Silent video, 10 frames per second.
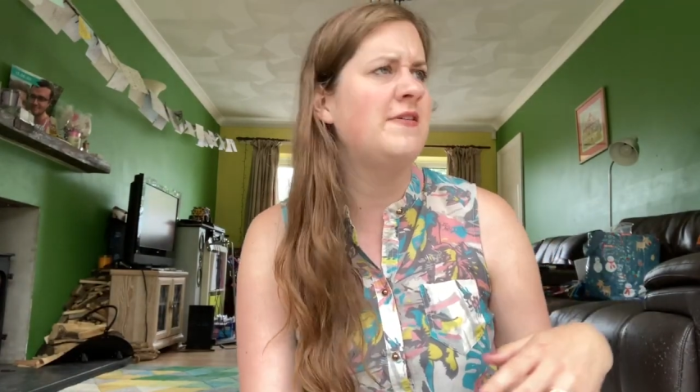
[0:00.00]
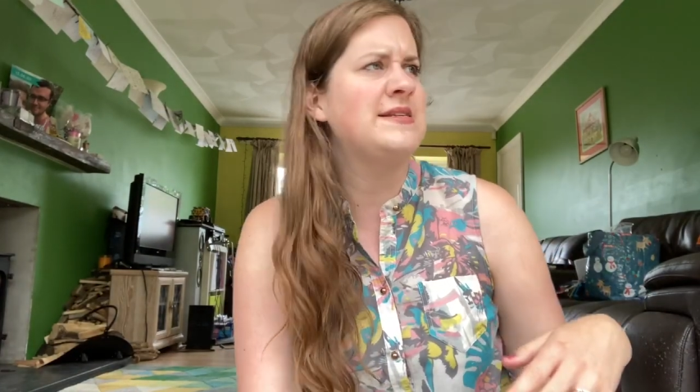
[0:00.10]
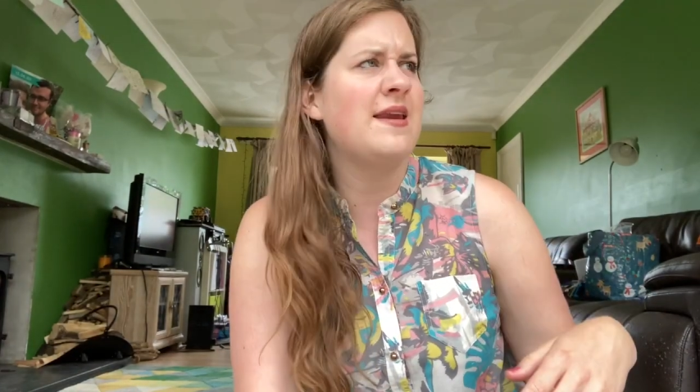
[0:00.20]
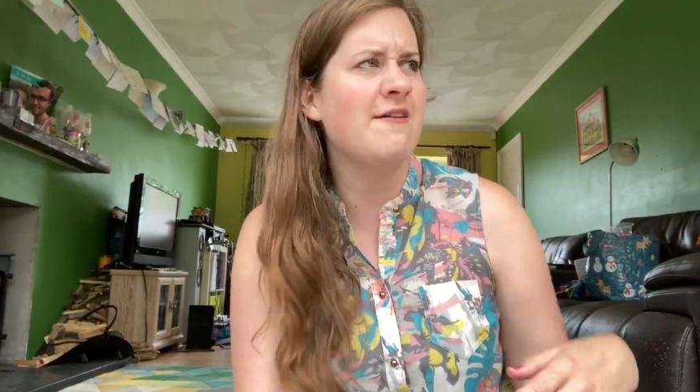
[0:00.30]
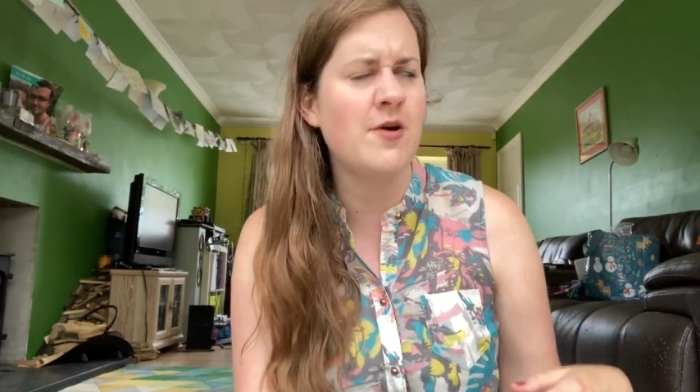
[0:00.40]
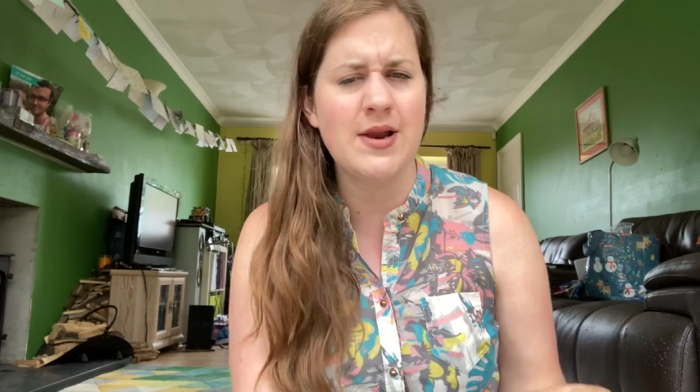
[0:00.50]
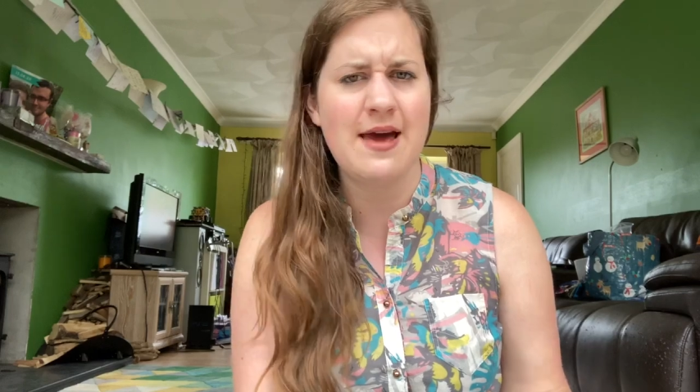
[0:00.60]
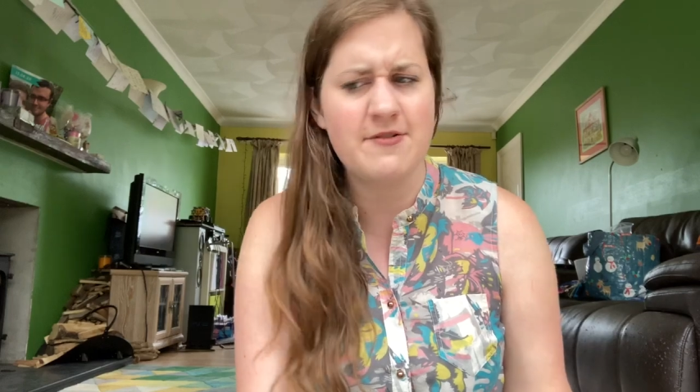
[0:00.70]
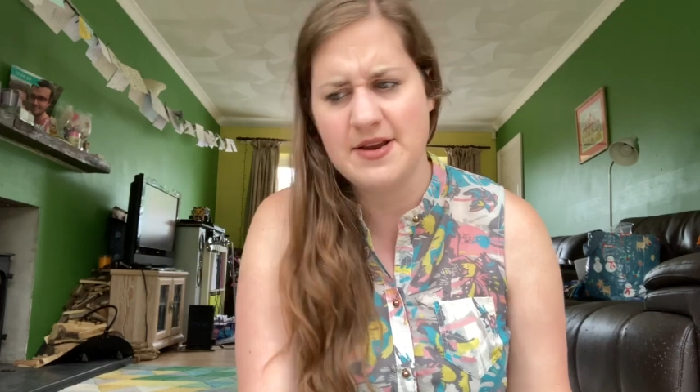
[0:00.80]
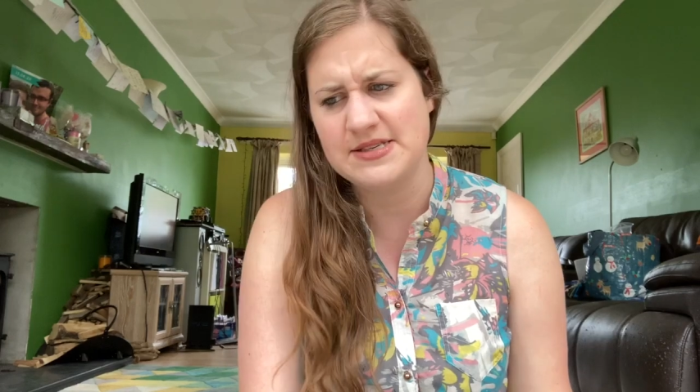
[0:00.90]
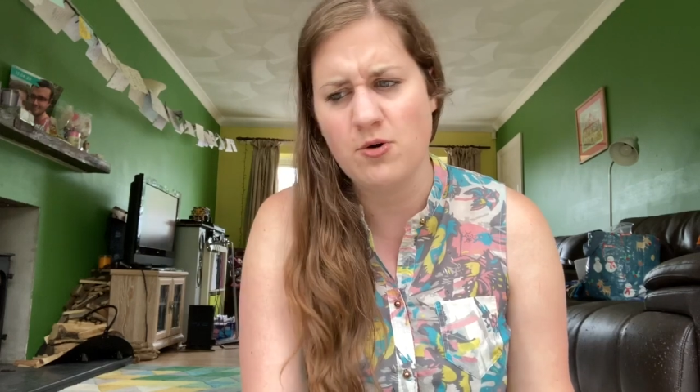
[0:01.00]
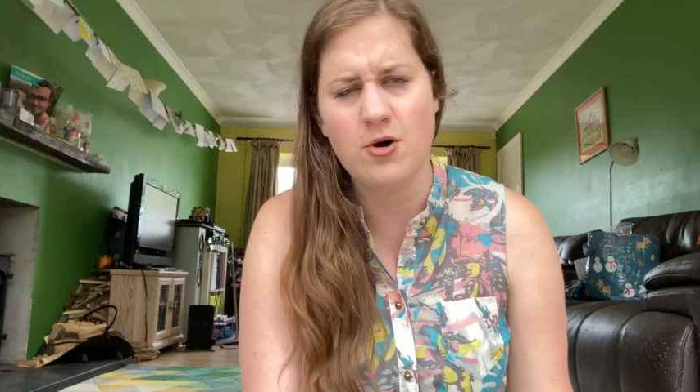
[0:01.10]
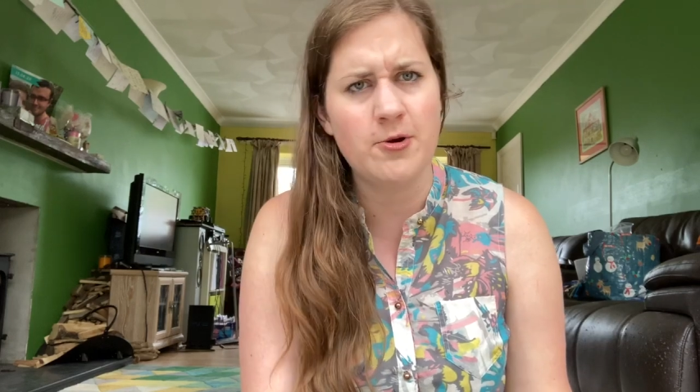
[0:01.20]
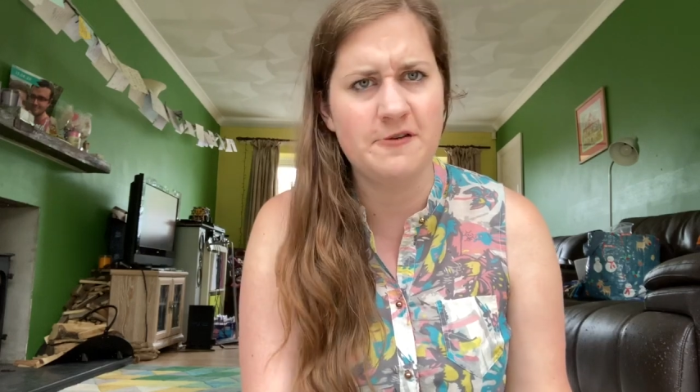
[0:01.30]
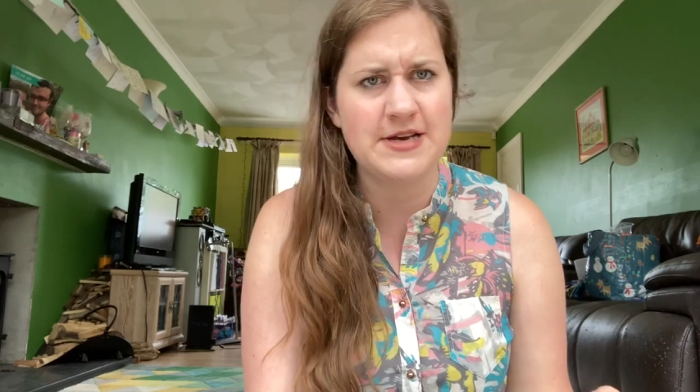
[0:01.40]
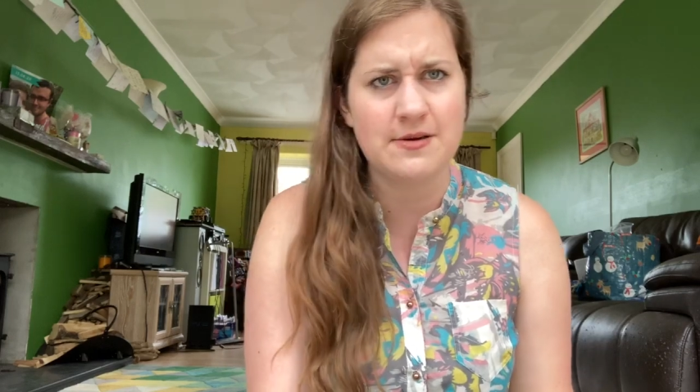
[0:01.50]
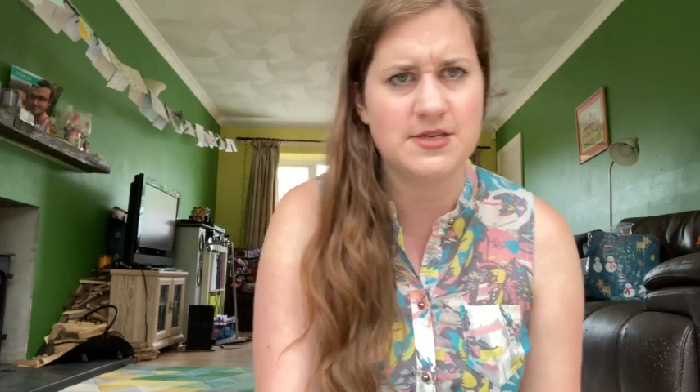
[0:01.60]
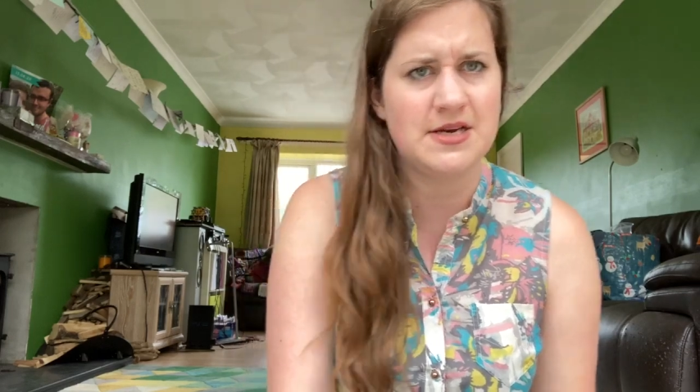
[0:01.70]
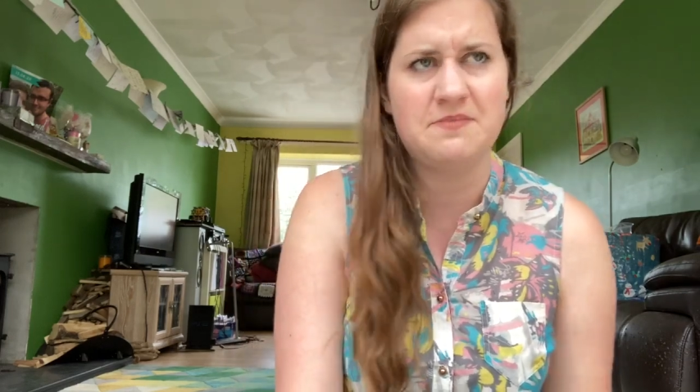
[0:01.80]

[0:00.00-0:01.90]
It's an iPhone 11. It's waterproof down to